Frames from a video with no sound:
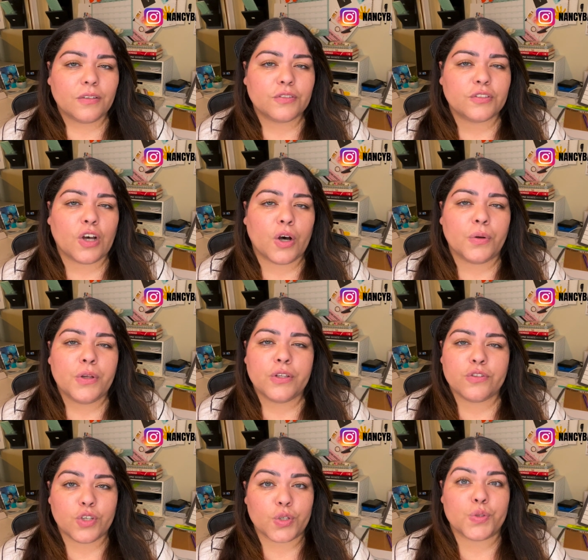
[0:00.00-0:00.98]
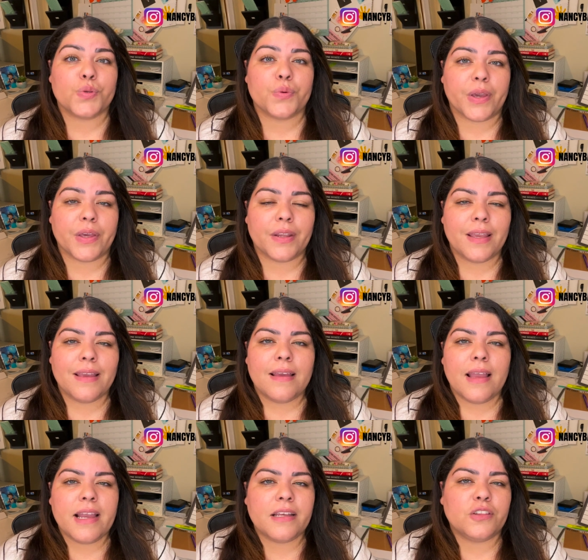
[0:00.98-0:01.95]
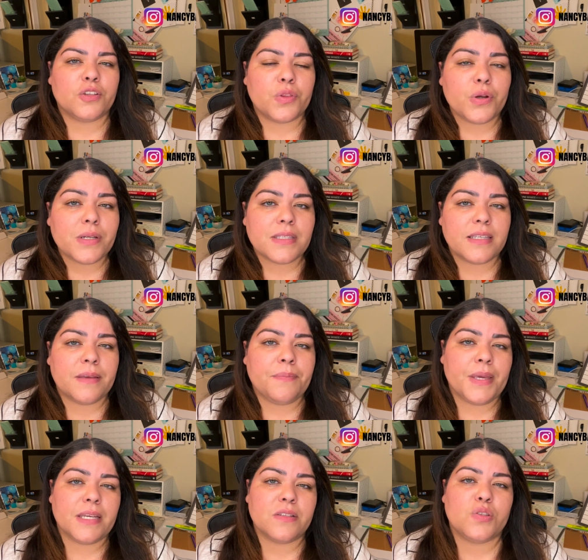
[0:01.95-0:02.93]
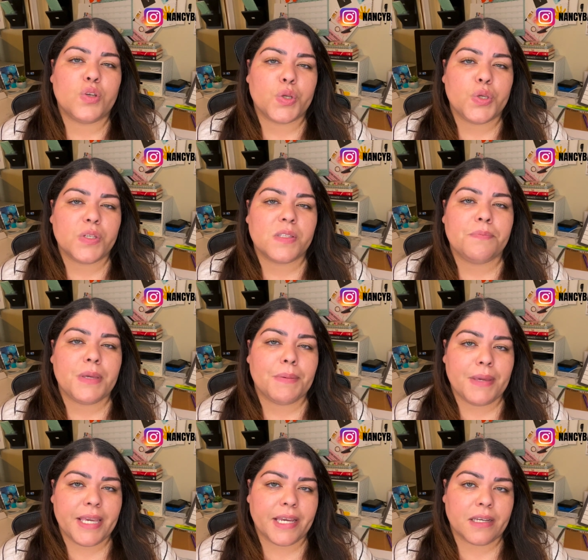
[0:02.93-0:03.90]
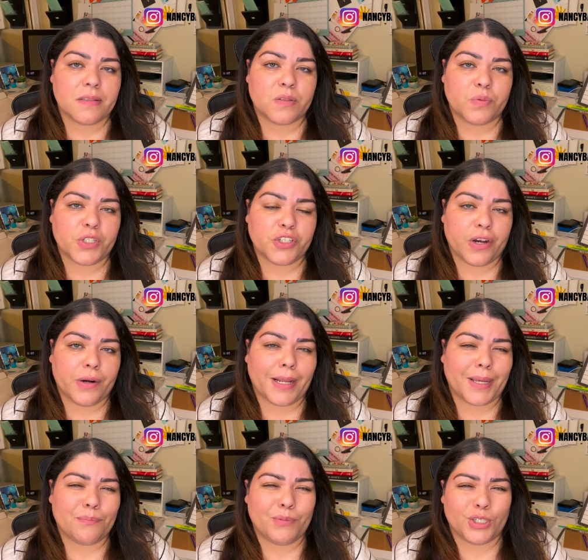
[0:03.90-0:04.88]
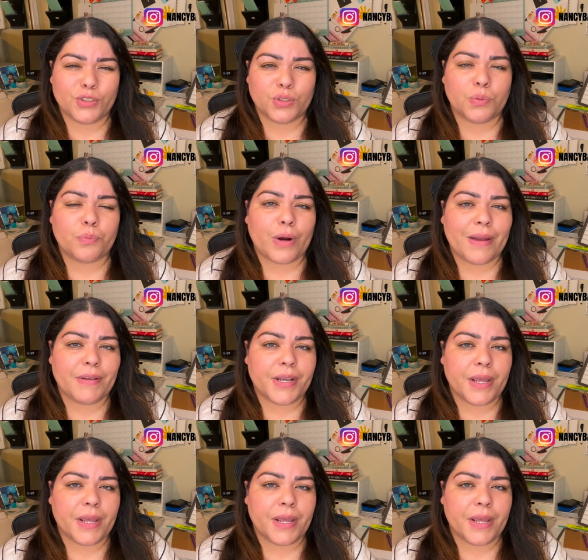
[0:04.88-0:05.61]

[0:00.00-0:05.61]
So don't do it. And the third tip is don't use VPNs, which are like virtual private